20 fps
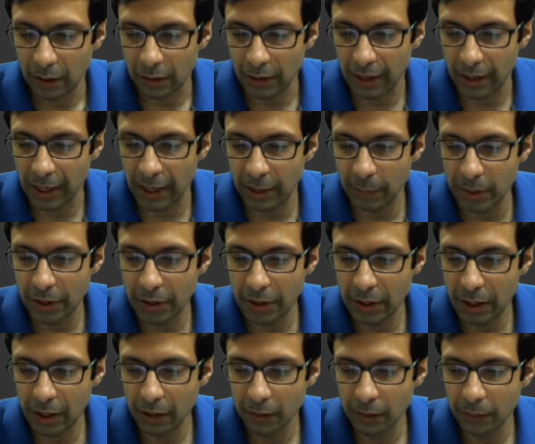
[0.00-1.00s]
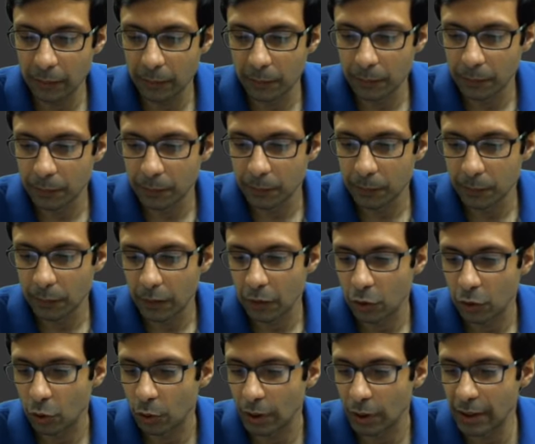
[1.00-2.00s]
The elements are,
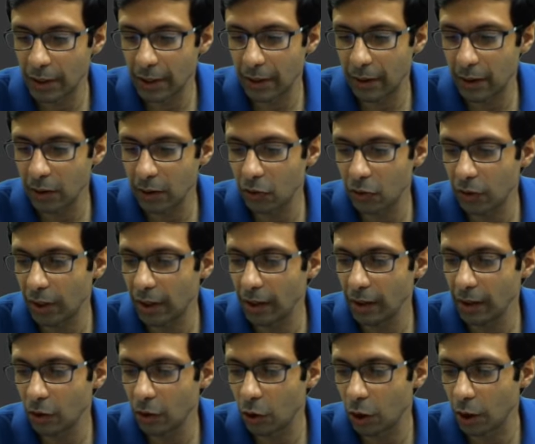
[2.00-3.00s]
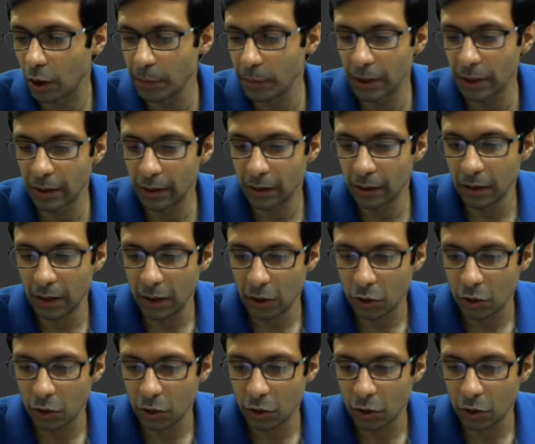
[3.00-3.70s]
so these are our 3 columns here.